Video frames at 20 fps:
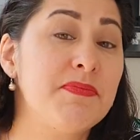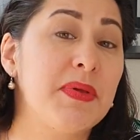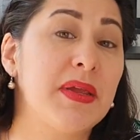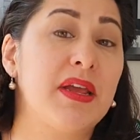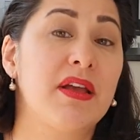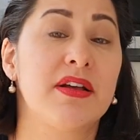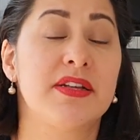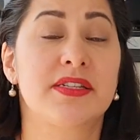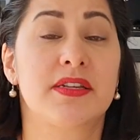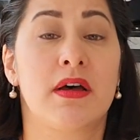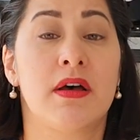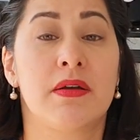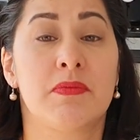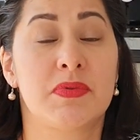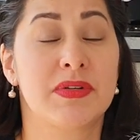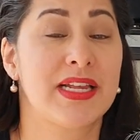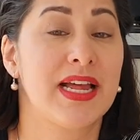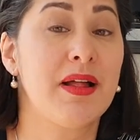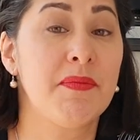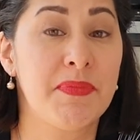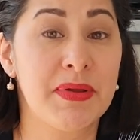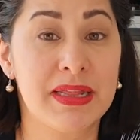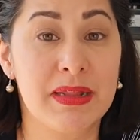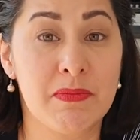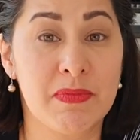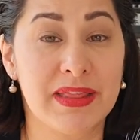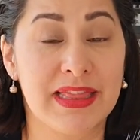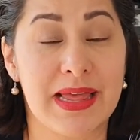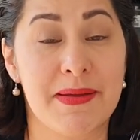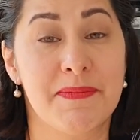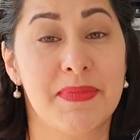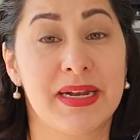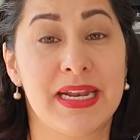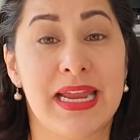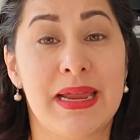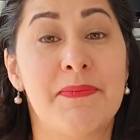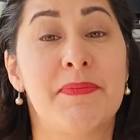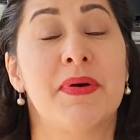because I was helping them with their money,